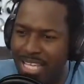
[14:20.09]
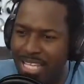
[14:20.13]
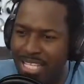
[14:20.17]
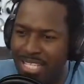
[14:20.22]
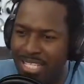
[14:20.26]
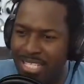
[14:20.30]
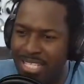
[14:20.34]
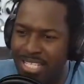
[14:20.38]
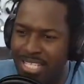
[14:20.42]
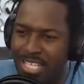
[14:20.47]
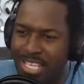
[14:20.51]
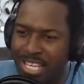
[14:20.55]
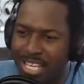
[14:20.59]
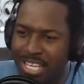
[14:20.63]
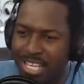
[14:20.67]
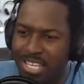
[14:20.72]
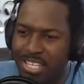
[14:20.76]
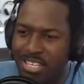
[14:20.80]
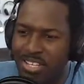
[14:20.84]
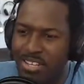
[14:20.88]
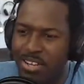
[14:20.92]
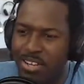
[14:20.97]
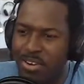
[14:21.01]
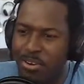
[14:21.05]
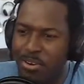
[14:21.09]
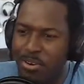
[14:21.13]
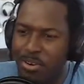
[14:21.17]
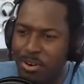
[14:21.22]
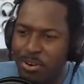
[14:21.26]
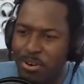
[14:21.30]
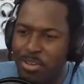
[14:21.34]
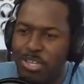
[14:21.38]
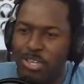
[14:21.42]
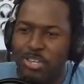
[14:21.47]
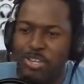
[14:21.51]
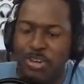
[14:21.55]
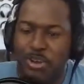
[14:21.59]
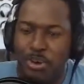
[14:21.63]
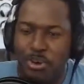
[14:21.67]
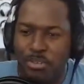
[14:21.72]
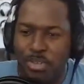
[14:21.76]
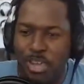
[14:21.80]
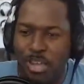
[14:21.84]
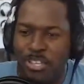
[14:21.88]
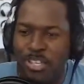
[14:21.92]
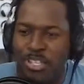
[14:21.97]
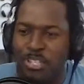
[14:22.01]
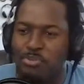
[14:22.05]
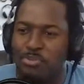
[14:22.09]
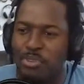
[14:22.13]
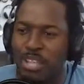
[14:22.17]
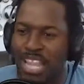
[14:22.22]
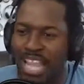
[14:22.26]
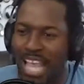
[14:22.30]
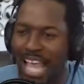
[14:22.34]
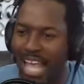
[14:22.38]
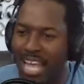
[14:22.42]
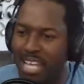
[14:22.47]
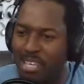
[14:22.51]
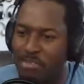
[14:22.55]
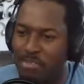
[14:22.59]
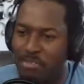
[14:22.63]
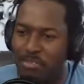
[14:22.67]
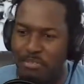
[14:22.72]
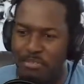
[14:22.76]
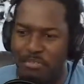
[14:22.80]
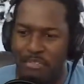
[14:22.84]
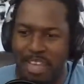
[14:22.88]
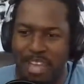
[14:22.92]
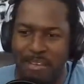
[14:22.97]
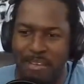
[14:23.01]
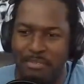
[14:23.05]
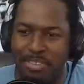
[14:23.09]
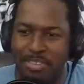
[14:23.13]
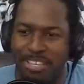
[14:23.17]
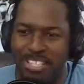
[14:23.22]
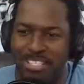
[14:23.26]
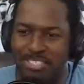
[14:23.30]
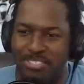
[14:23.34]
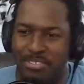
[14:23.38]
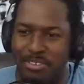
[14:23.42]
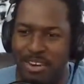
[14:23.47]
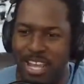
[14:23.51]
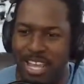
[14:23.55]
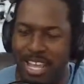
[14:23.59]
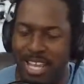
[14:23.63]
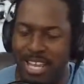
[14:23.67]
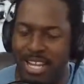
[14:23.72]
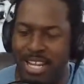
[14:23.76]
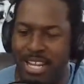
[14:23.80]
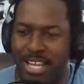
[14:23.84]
And, you can go there and just relax with the family. Is great.